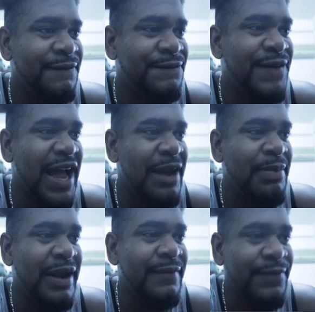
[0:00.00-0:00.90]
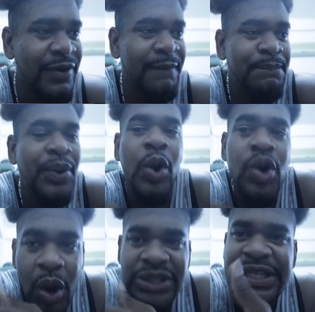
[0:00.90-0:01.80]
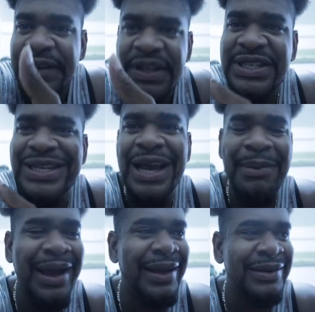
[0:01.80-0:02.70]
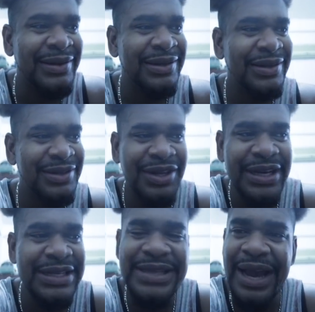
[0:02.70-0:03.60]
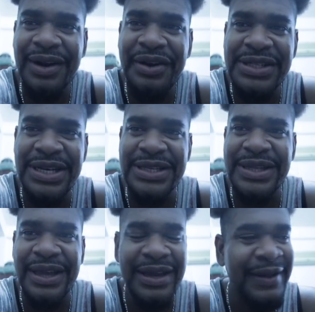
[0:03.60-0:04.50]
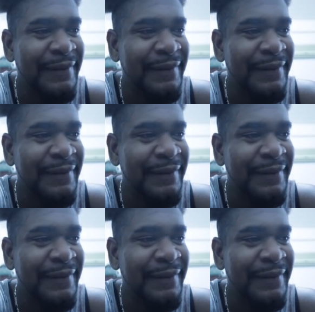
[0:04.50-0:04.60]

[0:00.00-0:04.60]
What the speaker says: Vibrant, full of productivity, man. Not this kind of craziness there.